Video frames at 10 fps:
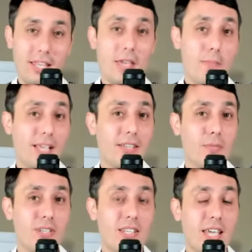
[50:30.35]
they make
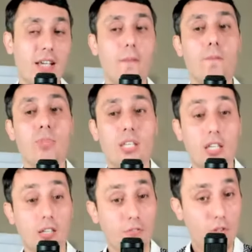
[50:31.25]
this mistake
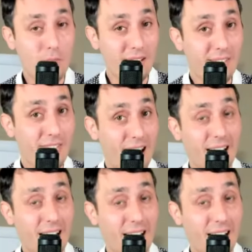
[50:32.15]
if you mean
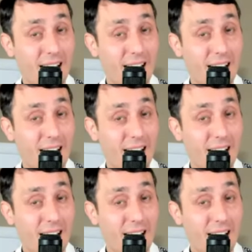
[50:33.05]
that,